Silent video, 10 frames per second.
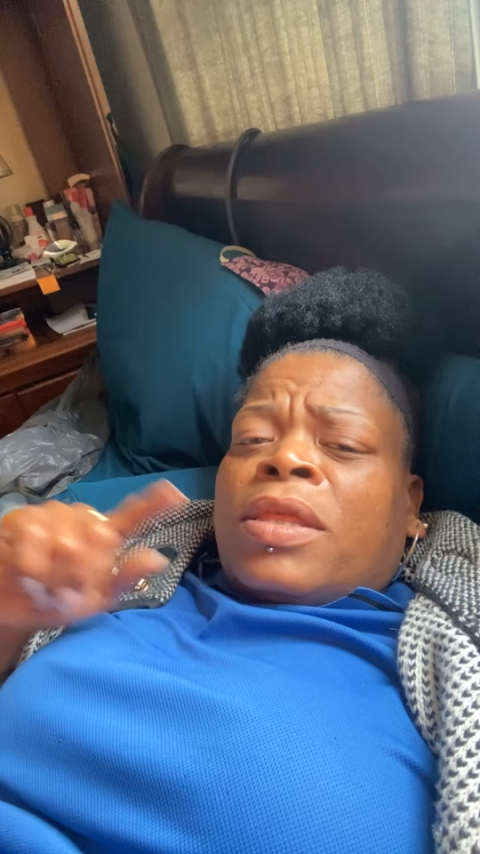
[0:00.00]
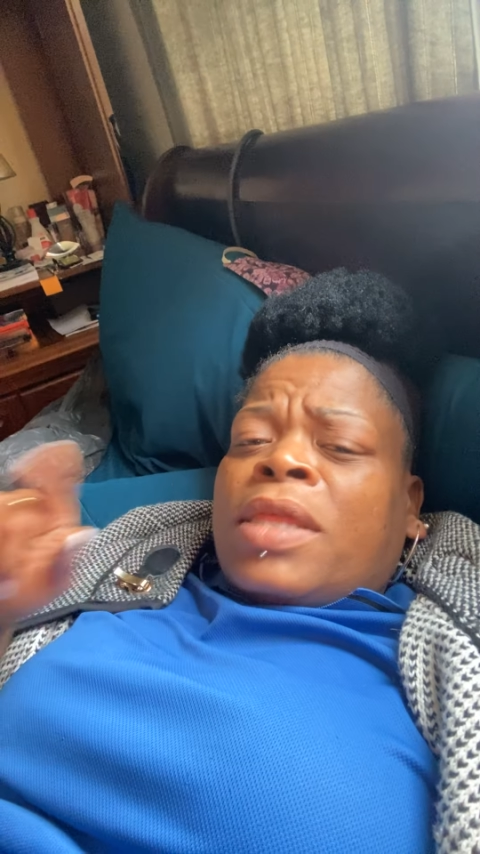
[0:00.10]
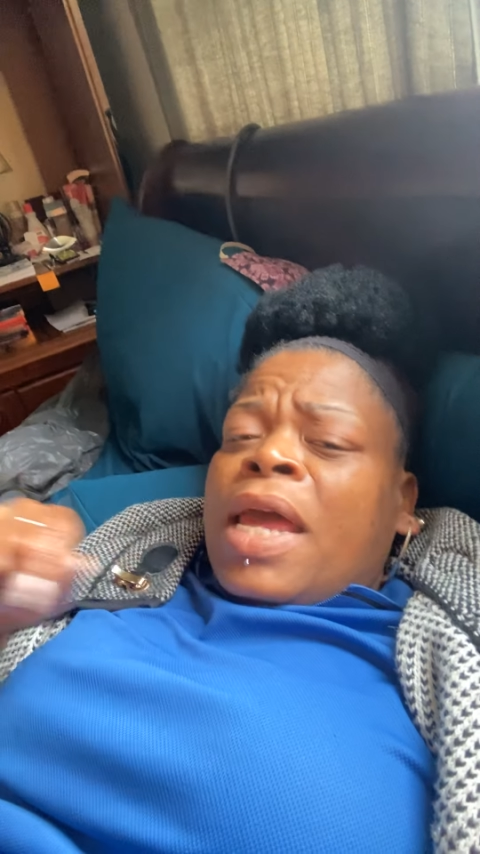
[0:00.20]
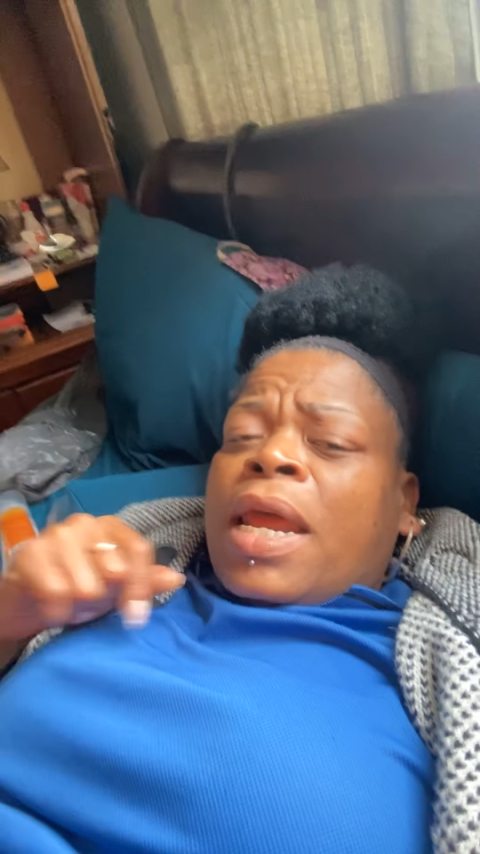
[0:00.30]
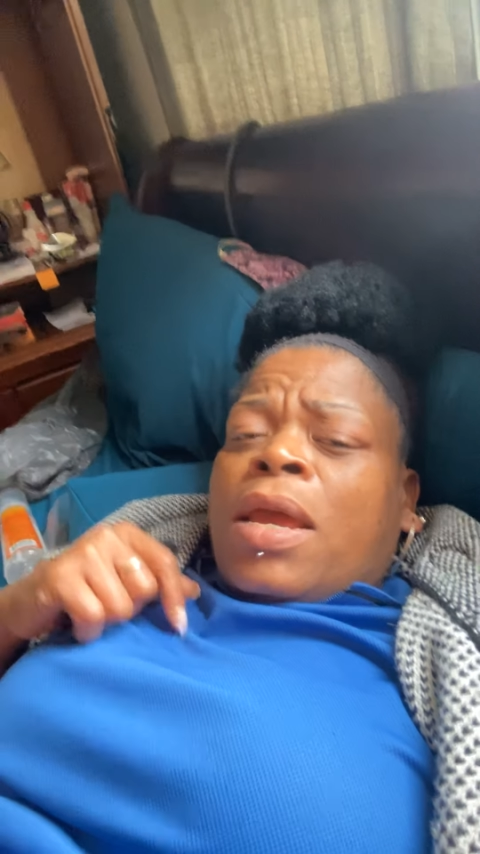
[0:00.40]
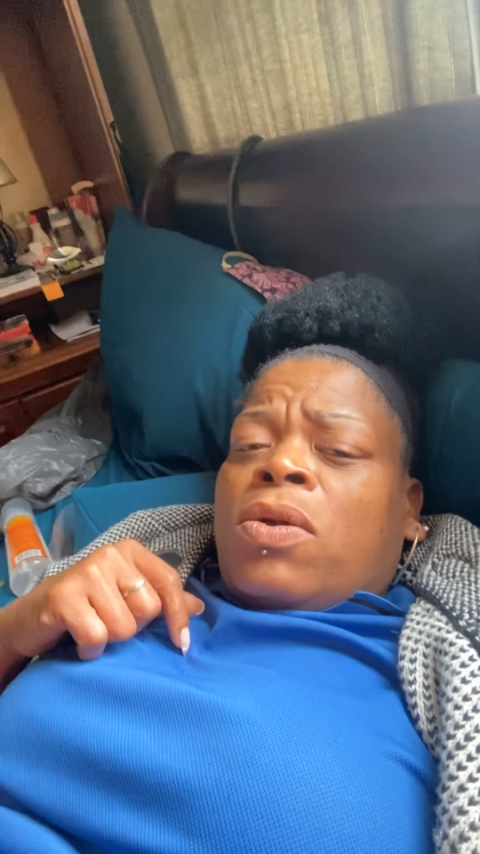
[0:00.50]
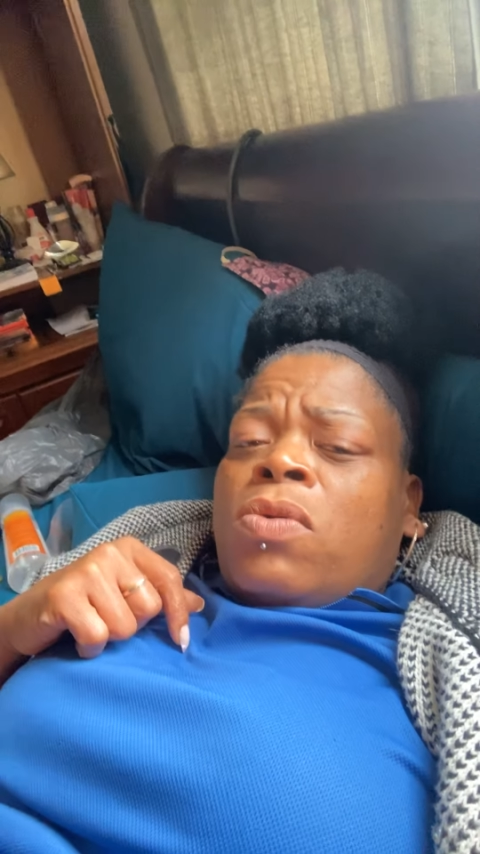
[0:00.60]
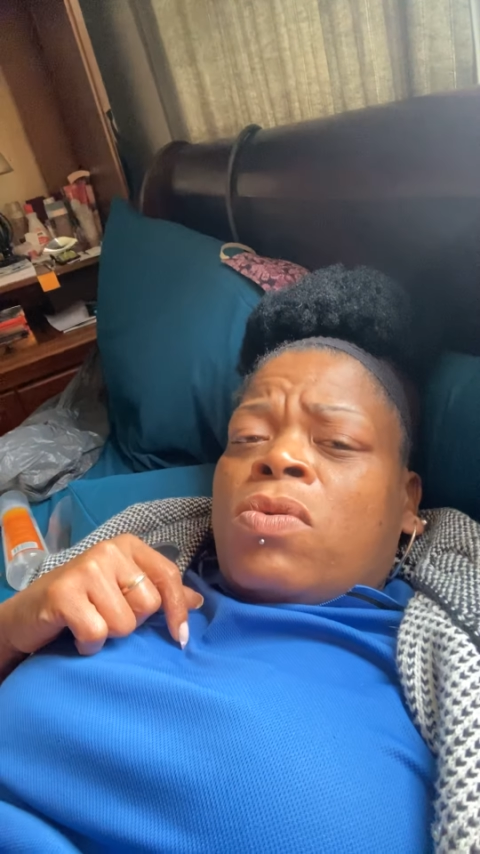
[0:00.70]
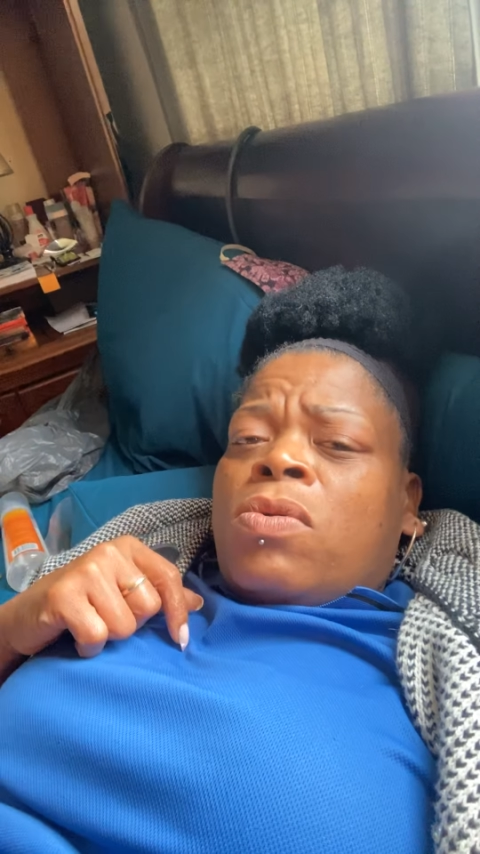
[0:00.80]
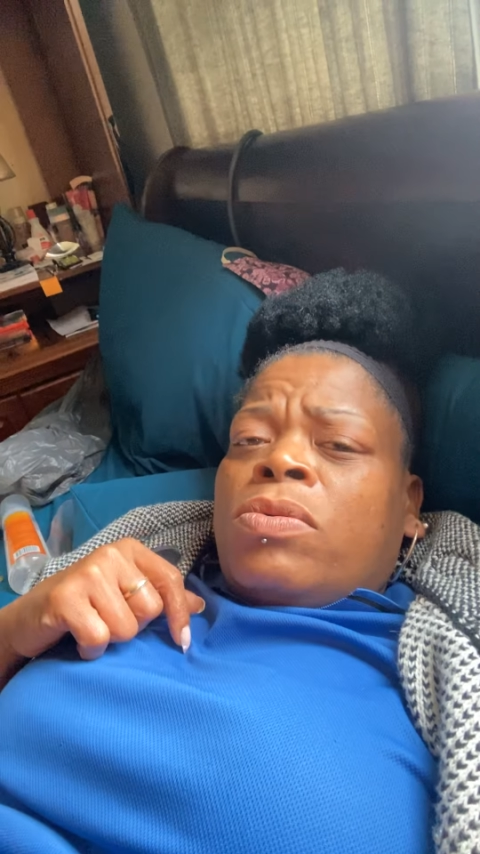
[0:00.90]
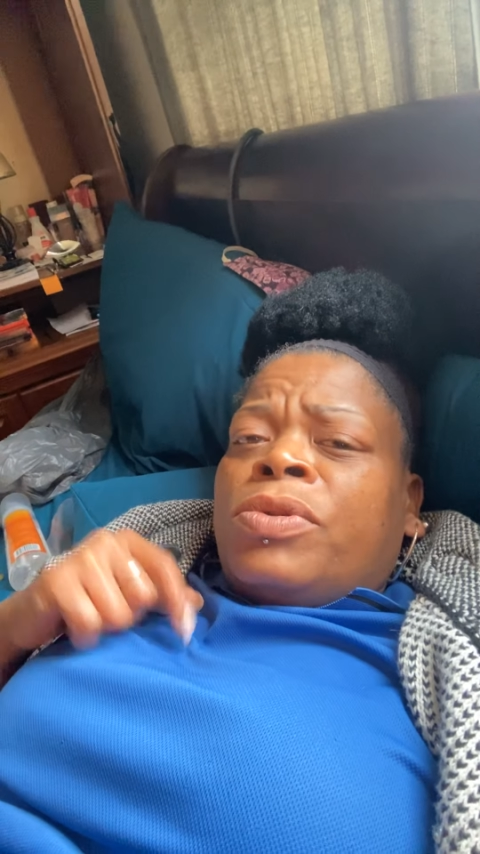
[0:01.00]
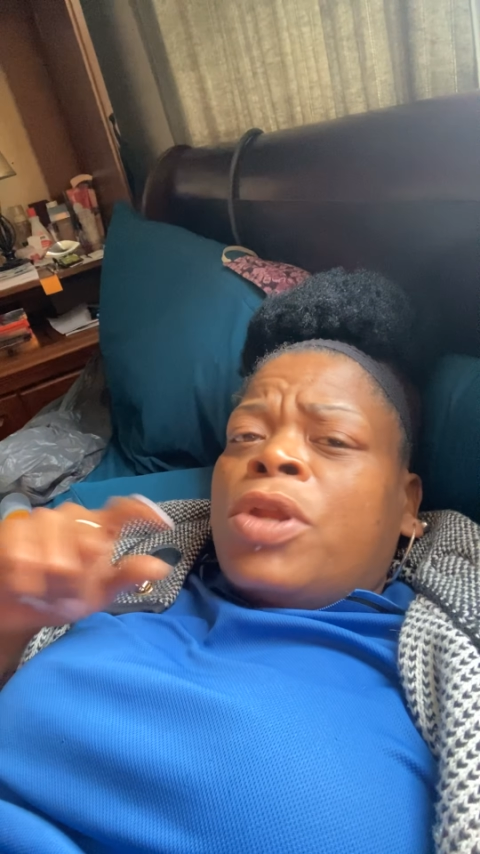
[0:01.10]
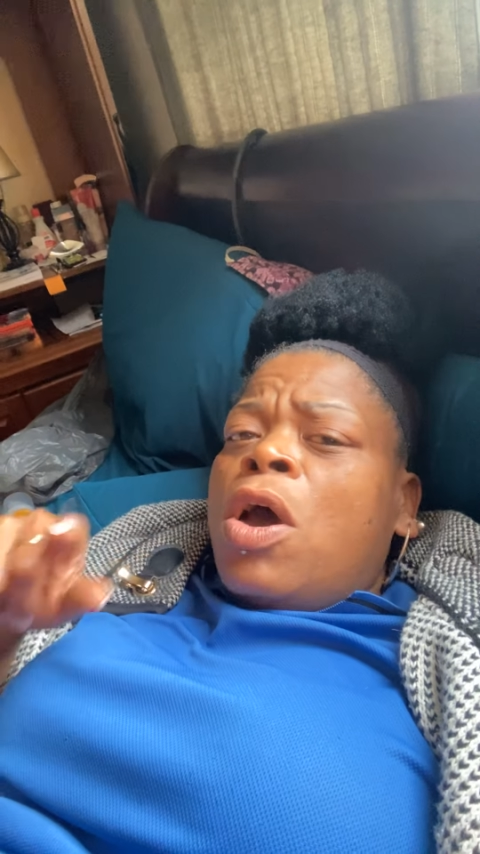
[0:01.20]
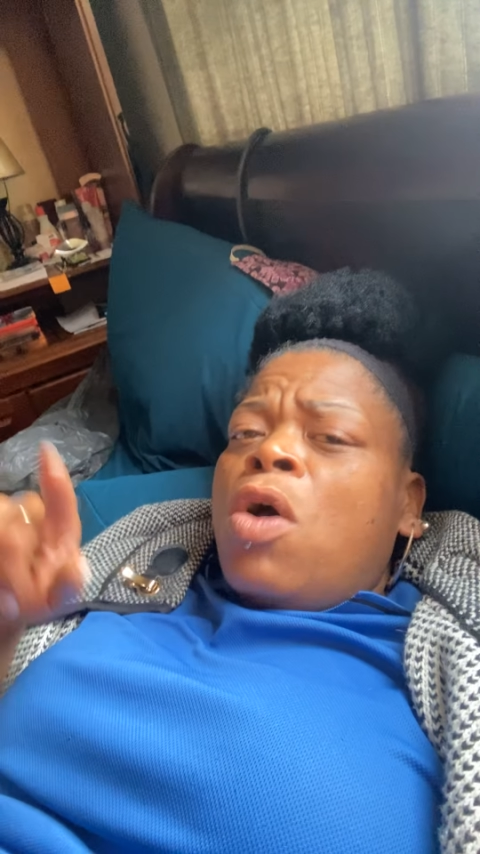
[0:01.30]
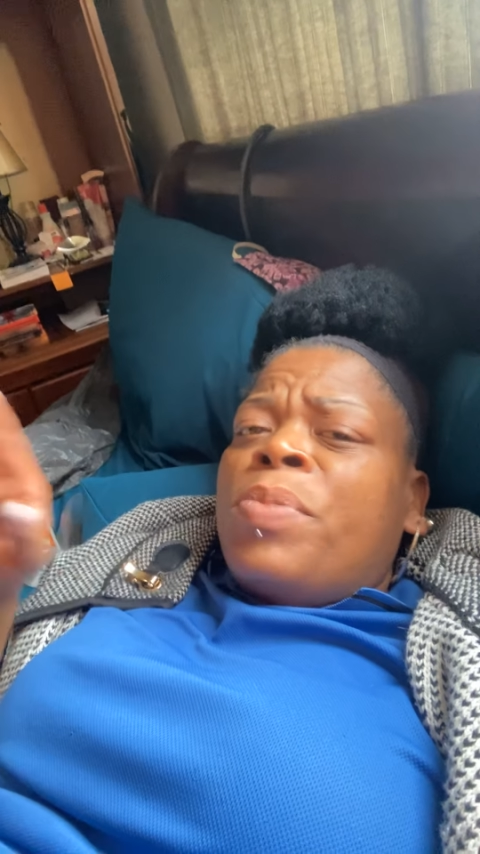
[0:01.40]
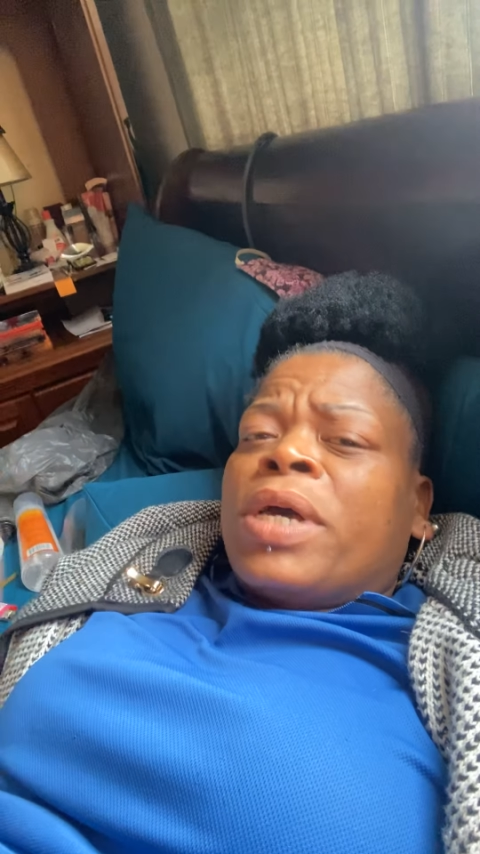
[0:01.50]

That ain't cool. No,